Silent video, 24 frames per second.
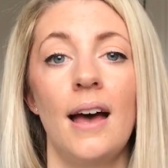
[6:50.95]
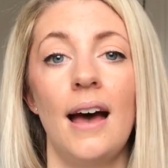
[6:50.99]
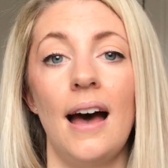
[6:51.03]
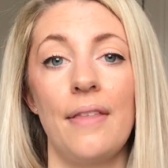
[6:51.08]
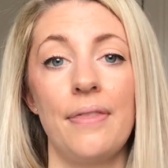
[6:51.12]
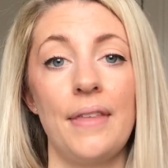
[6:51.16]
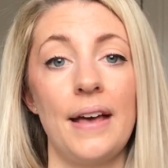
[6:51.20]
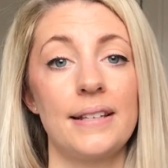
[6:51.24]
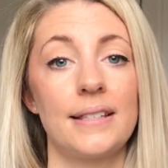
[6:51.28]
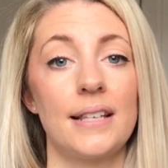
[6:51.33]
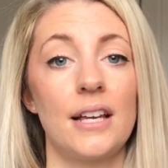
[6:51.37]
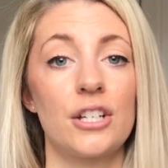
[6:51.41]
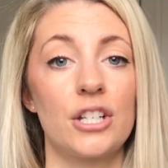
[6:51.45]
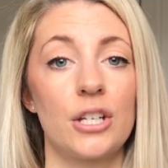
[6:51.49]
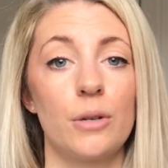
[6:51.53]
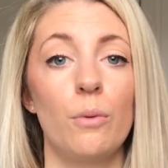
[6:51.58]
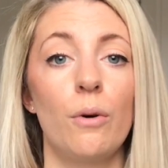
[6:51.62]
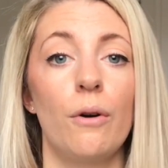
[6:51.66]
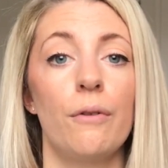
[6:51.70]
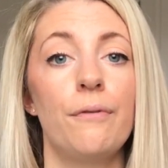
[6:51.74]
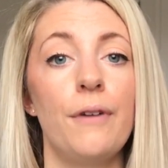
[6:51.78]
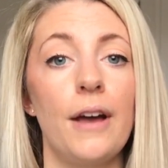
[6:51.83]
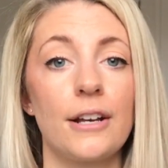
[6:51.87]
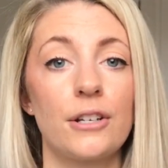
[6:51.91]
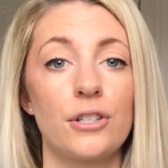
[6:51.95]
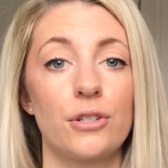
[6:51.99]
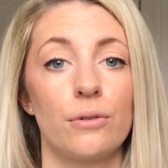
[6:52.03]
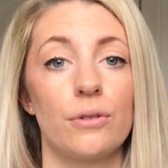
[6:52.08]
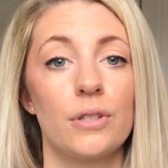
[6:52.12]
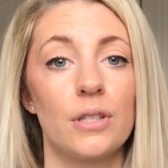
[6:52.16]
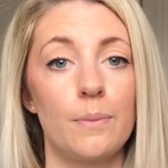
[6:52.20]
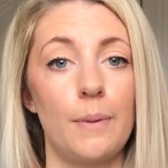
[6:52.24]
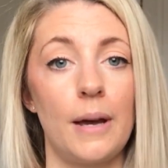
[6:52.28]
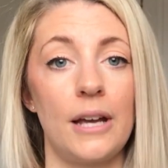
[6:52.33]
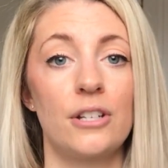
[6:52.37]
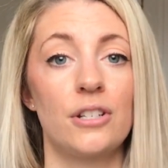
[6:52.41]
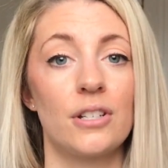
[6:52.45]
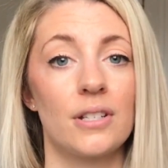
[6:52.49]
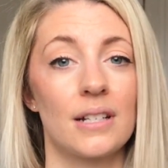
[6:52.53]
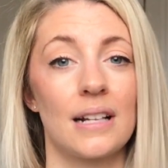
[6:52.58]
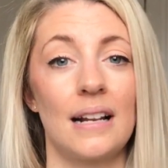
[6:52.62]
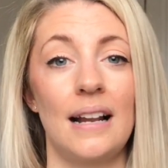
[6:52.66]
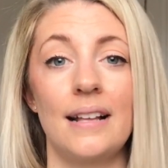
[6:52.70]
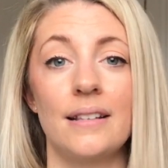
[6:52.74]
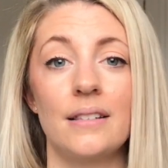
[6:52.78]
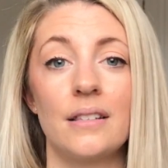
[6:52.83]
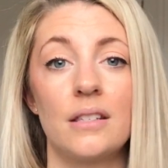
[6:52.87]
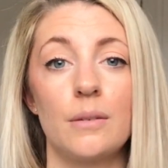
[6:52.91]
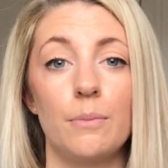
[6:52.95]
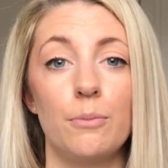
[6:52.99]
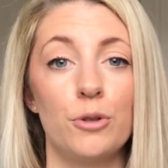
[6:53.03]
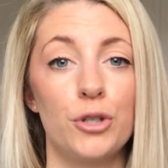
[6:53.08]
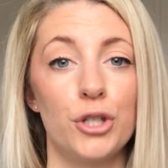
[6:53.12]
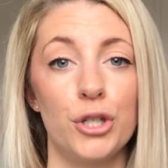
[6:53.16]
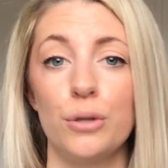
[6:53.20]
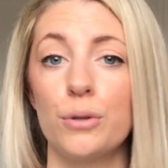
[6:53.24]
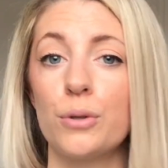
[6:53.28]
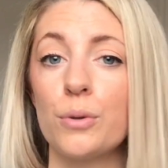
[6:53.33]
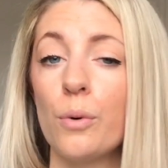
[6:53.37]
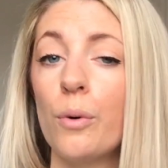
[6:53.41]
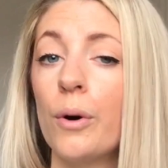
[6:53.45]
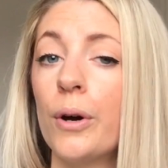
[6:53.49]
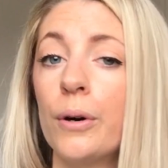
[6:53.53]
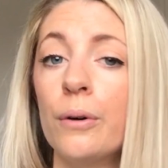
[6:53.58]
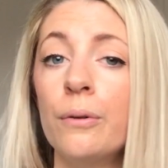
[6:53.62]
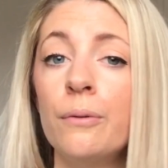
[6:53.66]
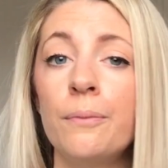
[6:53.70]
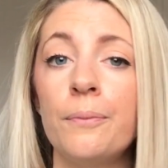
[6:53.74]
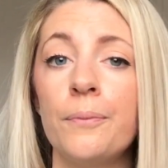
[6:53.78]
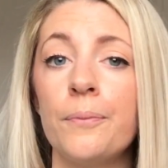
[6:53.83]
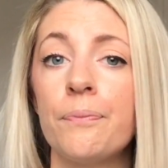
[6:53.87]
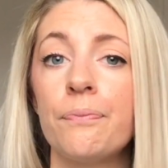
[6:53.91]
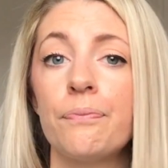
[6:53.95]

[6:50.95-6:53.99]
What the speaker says: and that's actually what affects your sebaceous glands to produce oil.